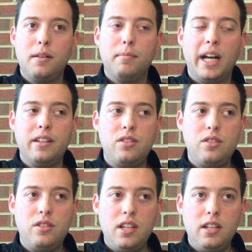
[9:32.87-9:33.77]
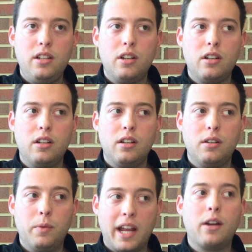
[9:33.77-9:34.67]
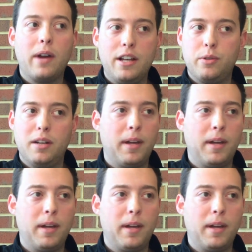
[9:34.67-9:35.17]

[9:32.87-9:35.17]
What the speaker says: when I graduated.